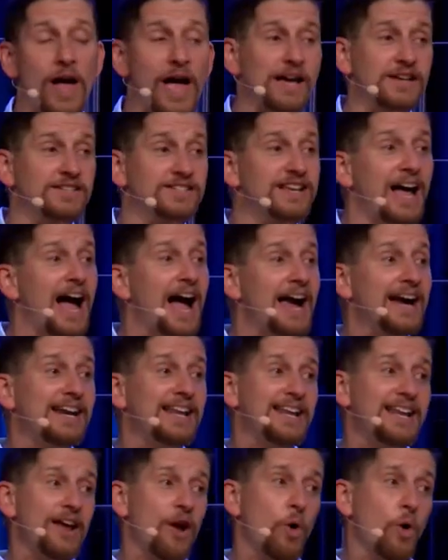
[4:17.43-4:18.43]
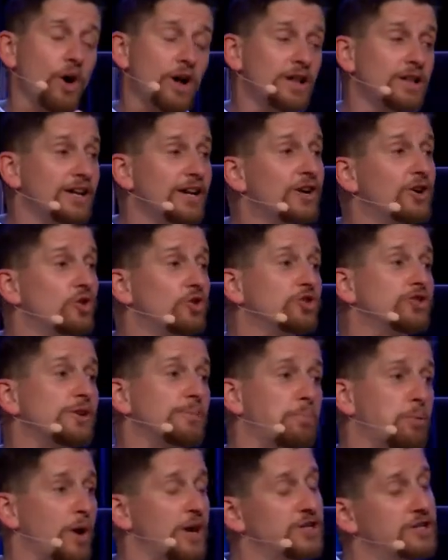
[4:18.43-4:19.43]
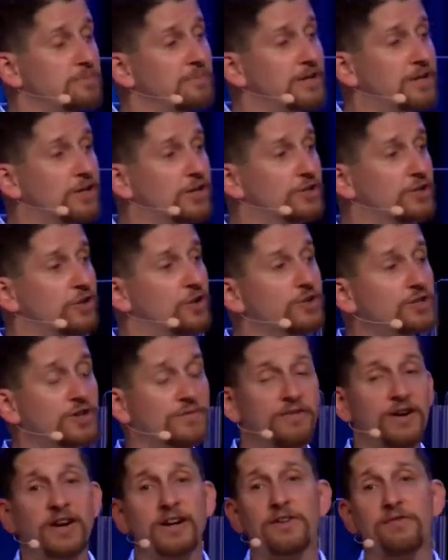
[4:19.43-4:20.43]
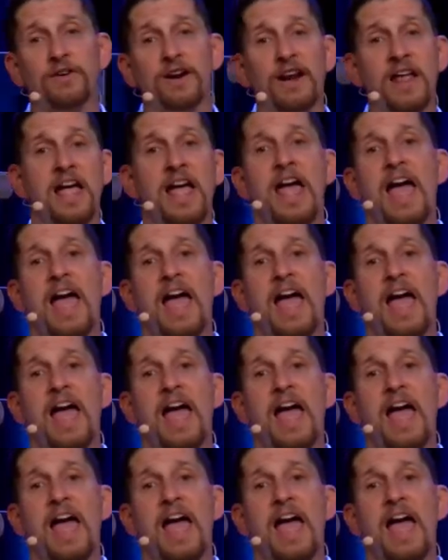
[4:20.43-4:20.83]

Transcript: anxiety or clinical depression, because those are very different.